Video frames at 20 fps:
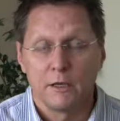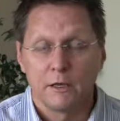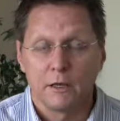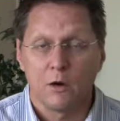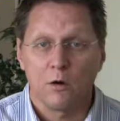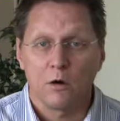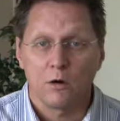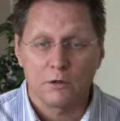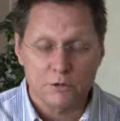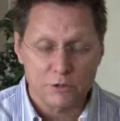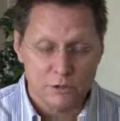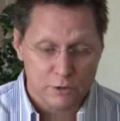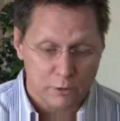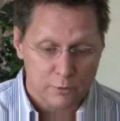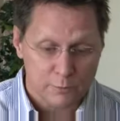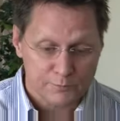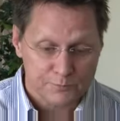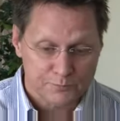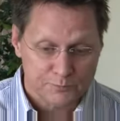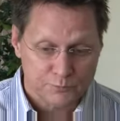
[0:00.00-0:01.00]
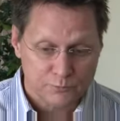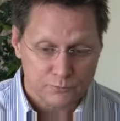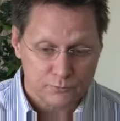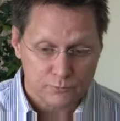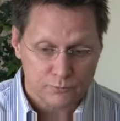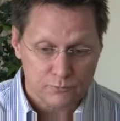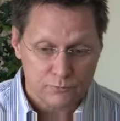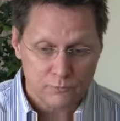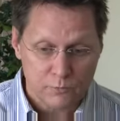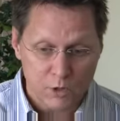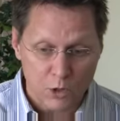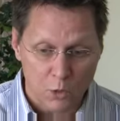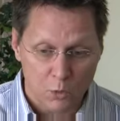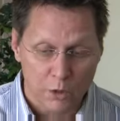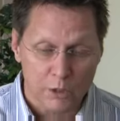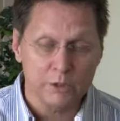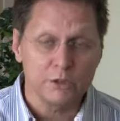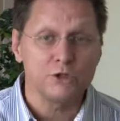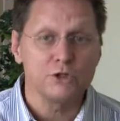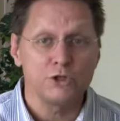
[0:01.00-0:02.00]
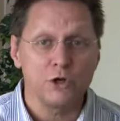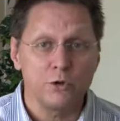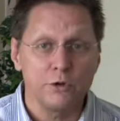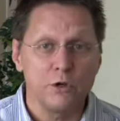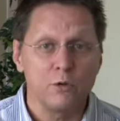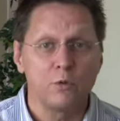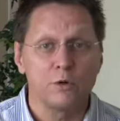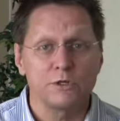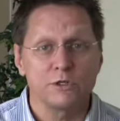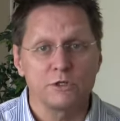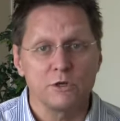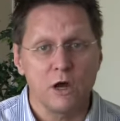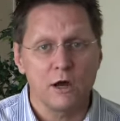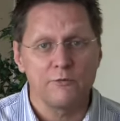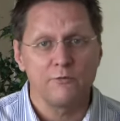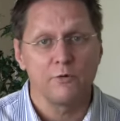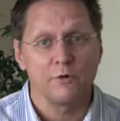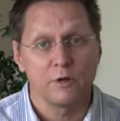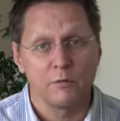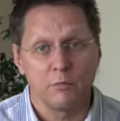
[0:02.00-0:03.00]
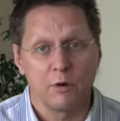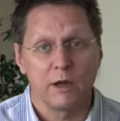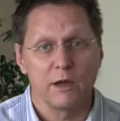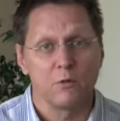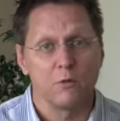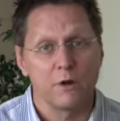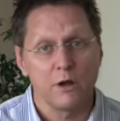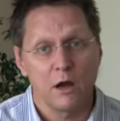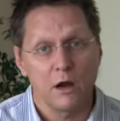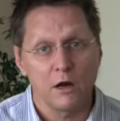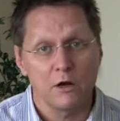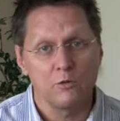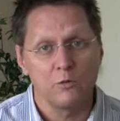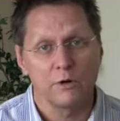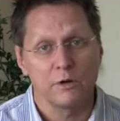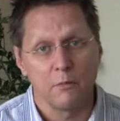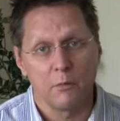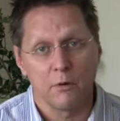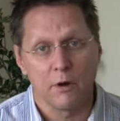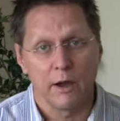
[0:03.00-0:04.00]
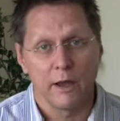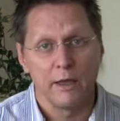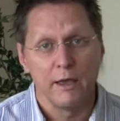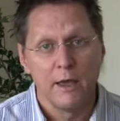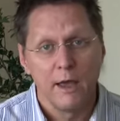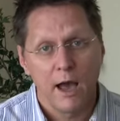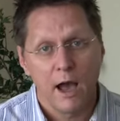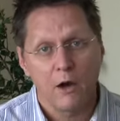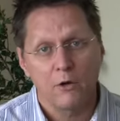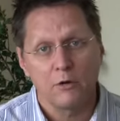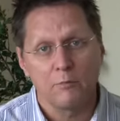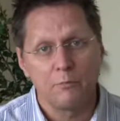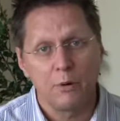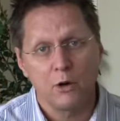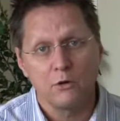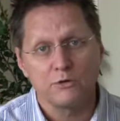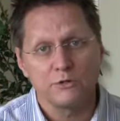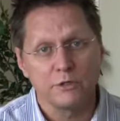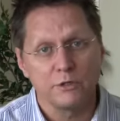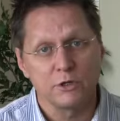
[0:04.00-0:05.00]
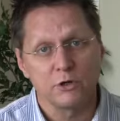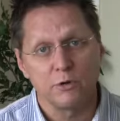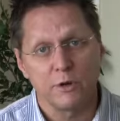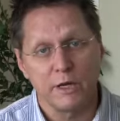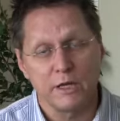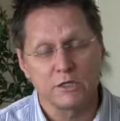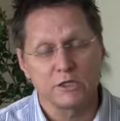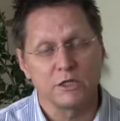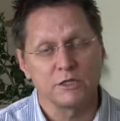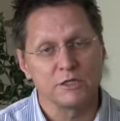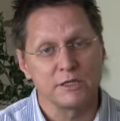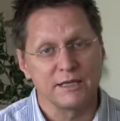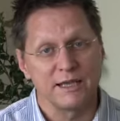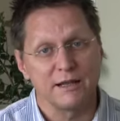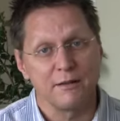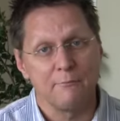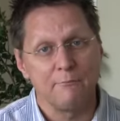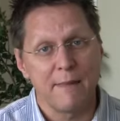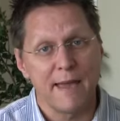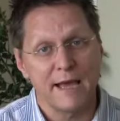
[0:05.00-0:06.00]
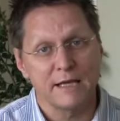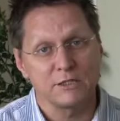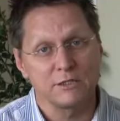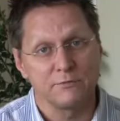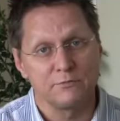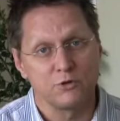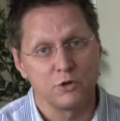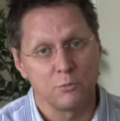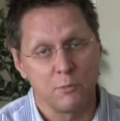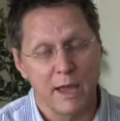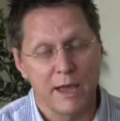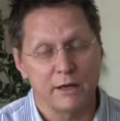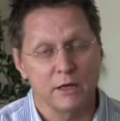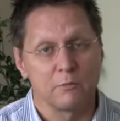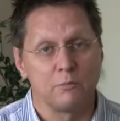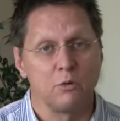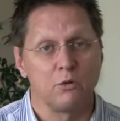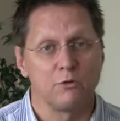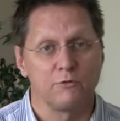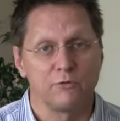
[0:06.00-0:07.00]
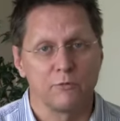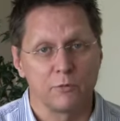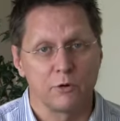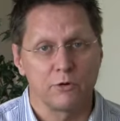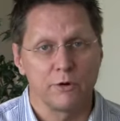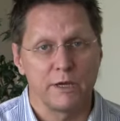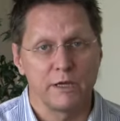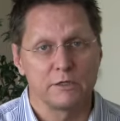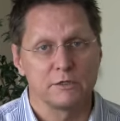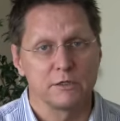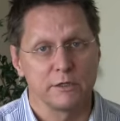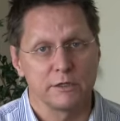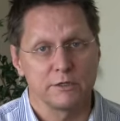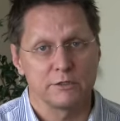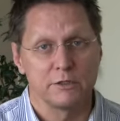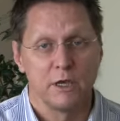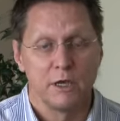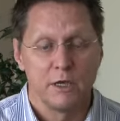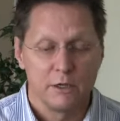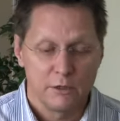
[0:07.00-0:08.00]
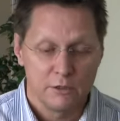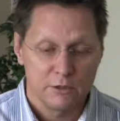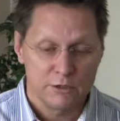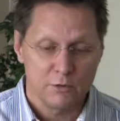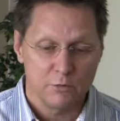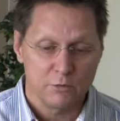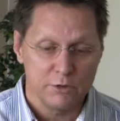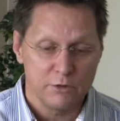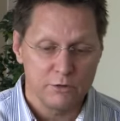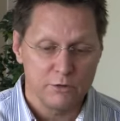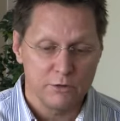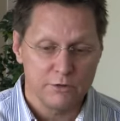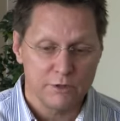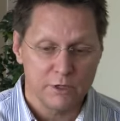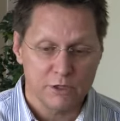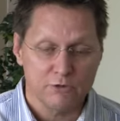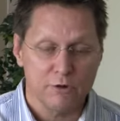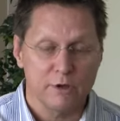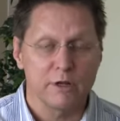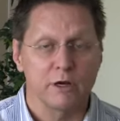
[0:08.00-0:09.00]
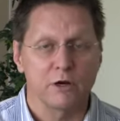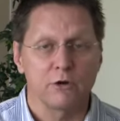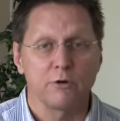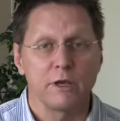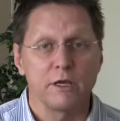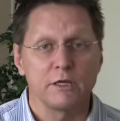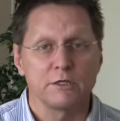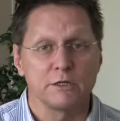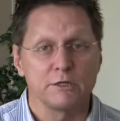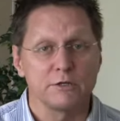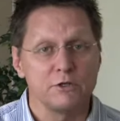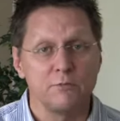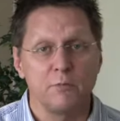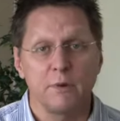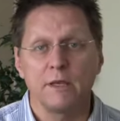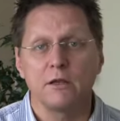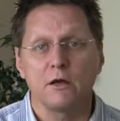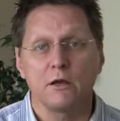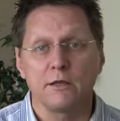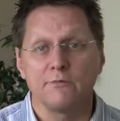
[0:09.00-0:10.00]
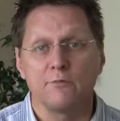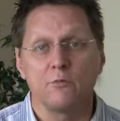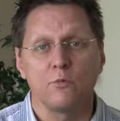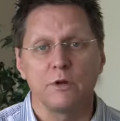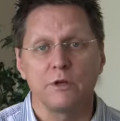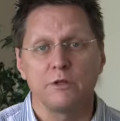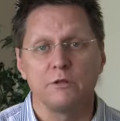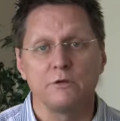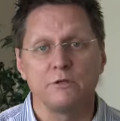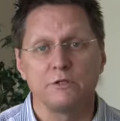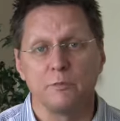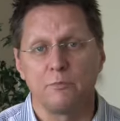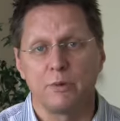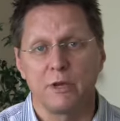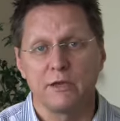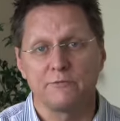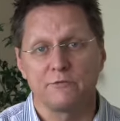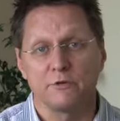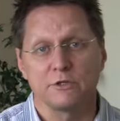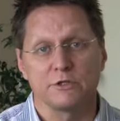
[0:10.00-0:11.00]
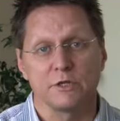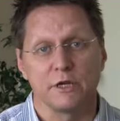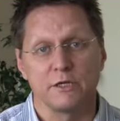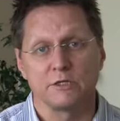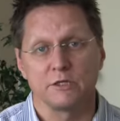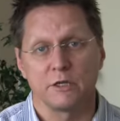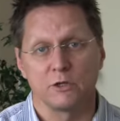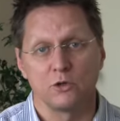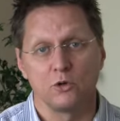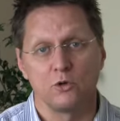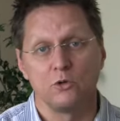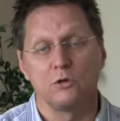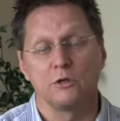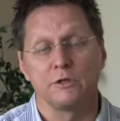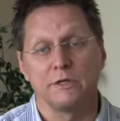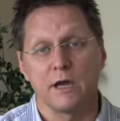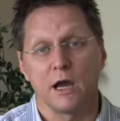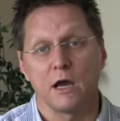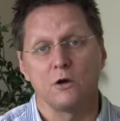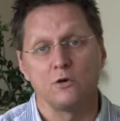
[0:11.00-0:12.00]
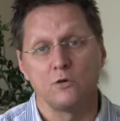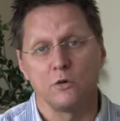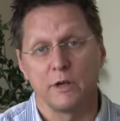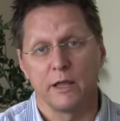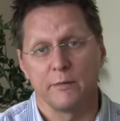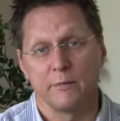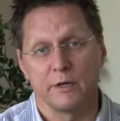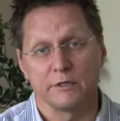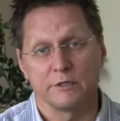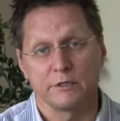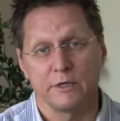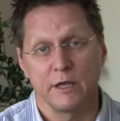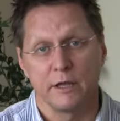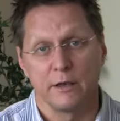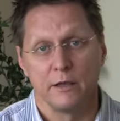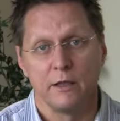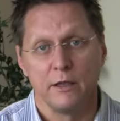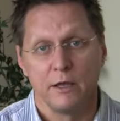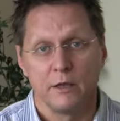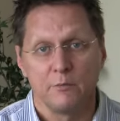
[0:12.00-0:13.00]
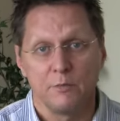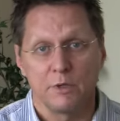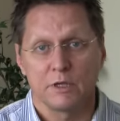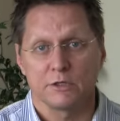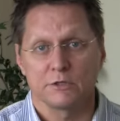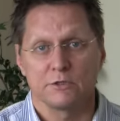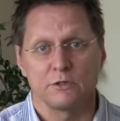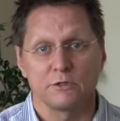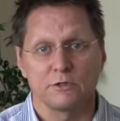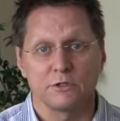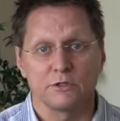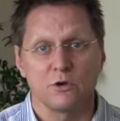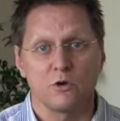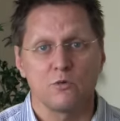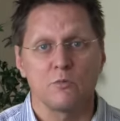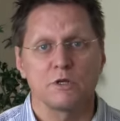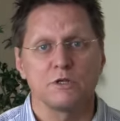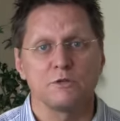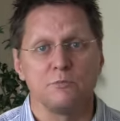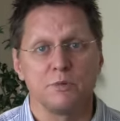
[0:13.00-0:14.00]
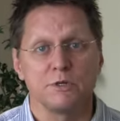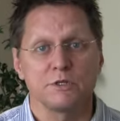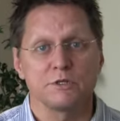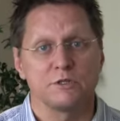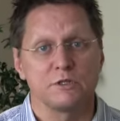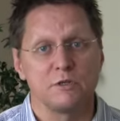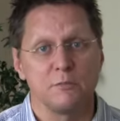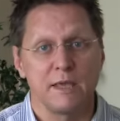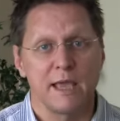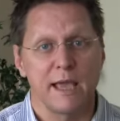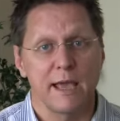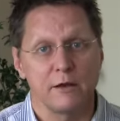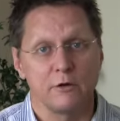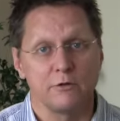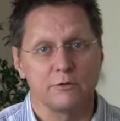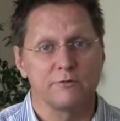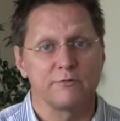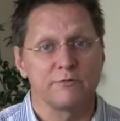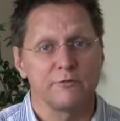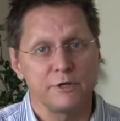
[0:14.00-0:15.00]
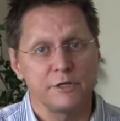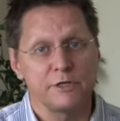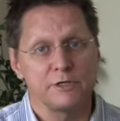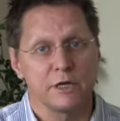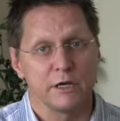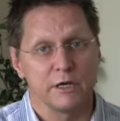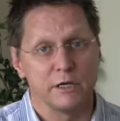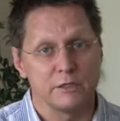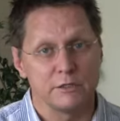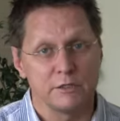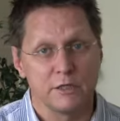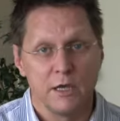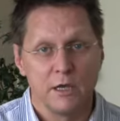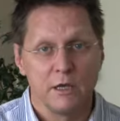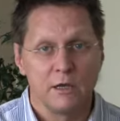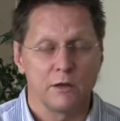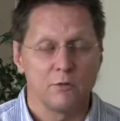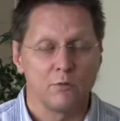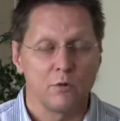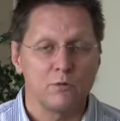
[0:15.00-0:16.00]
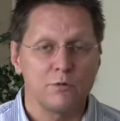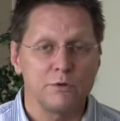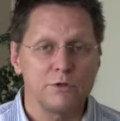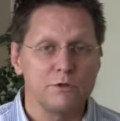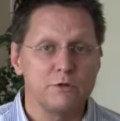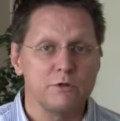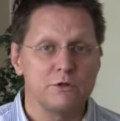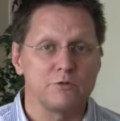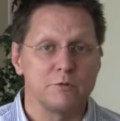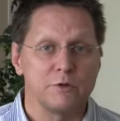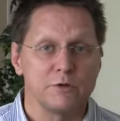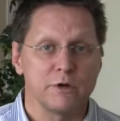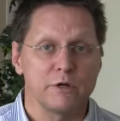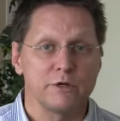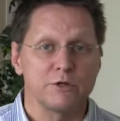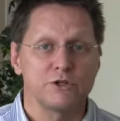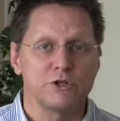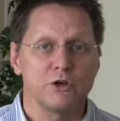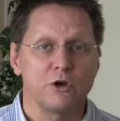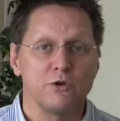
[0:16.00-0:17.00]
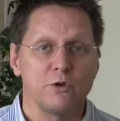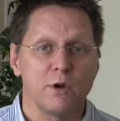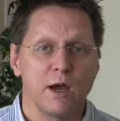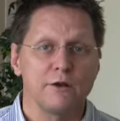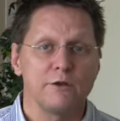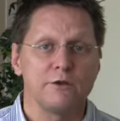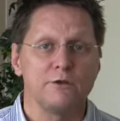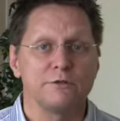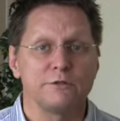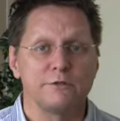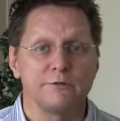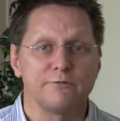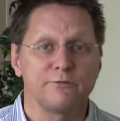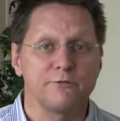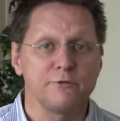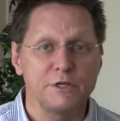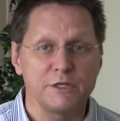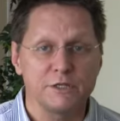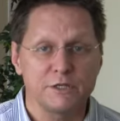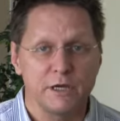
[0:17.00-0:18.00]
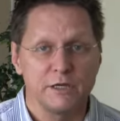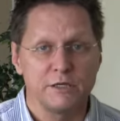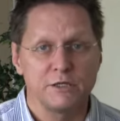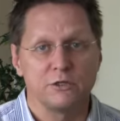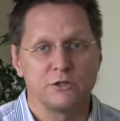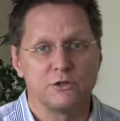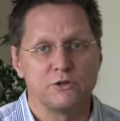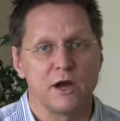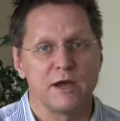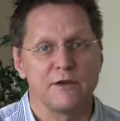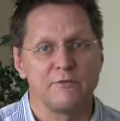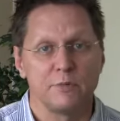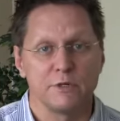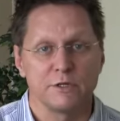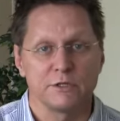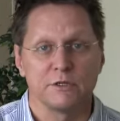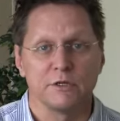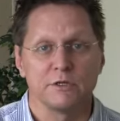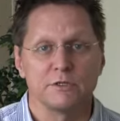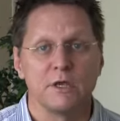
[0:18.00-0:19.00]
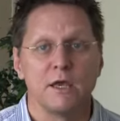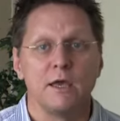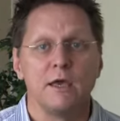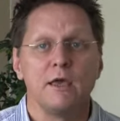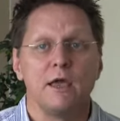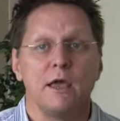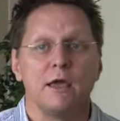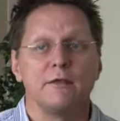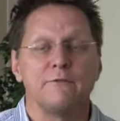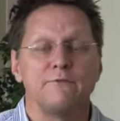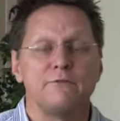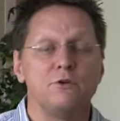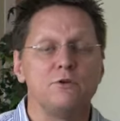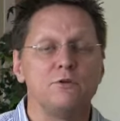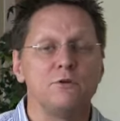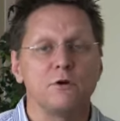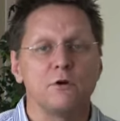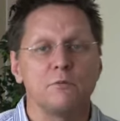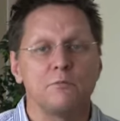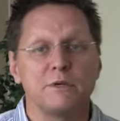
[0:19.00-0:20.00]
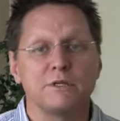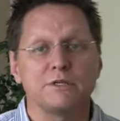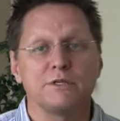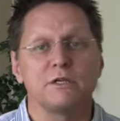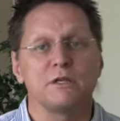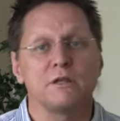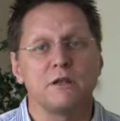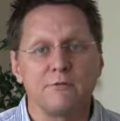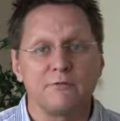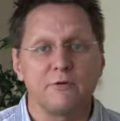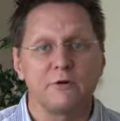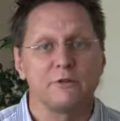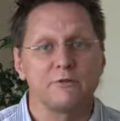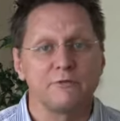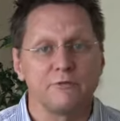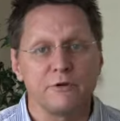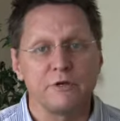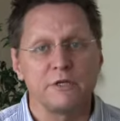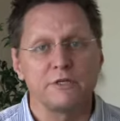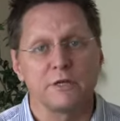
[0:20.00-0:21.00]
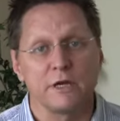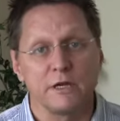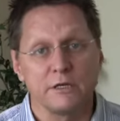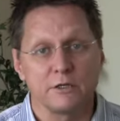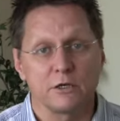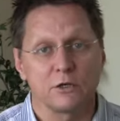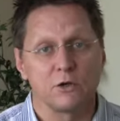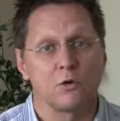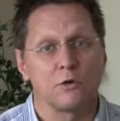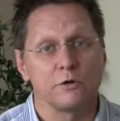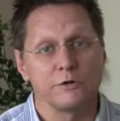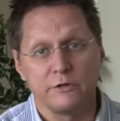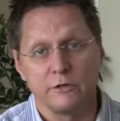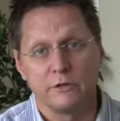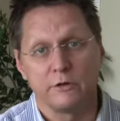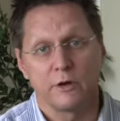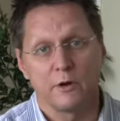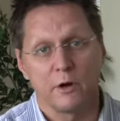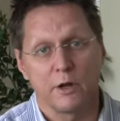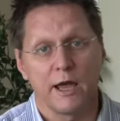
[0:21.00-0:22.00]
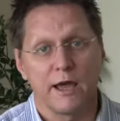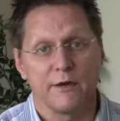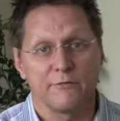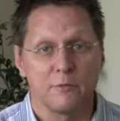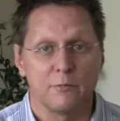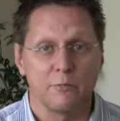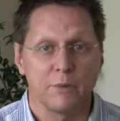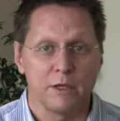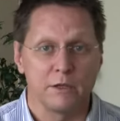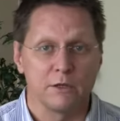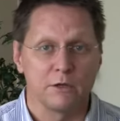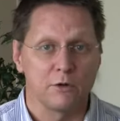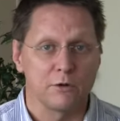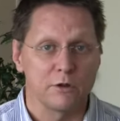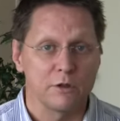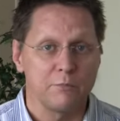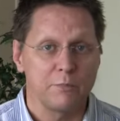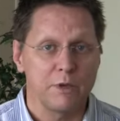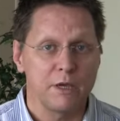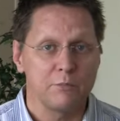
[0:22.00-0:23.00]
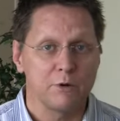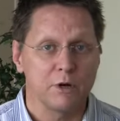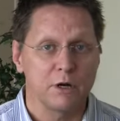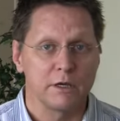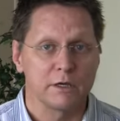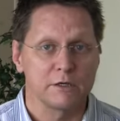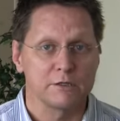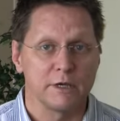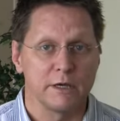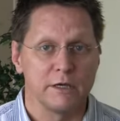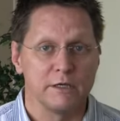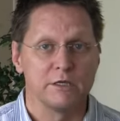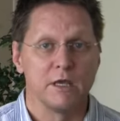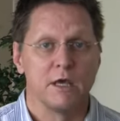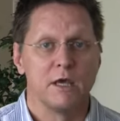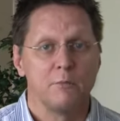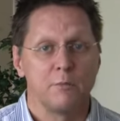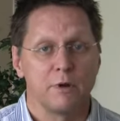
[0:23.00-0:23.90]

Now also, we're going to show you what software to buy, what hardware to buy, how to post in Craigslist and get a massive dramatic pull from Craigslist. You see, when you do things right on Craigslist, you might not even want to use the pay-for sites like Google, Yahoo, and MSN because there's so much business to be had out in the free sites. And what we do is we try to show you how to use the free sites to drive business. And if you are busy enough on the free sites, of course, you don't want to have to pay to go to the pay-per-click sites.